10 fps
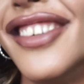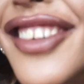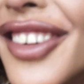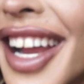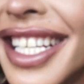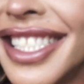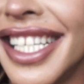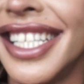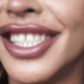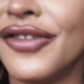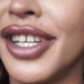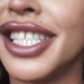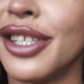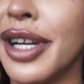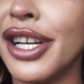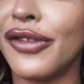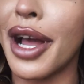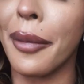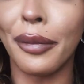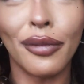You crazy. He's a freak. So where are you
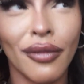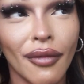from?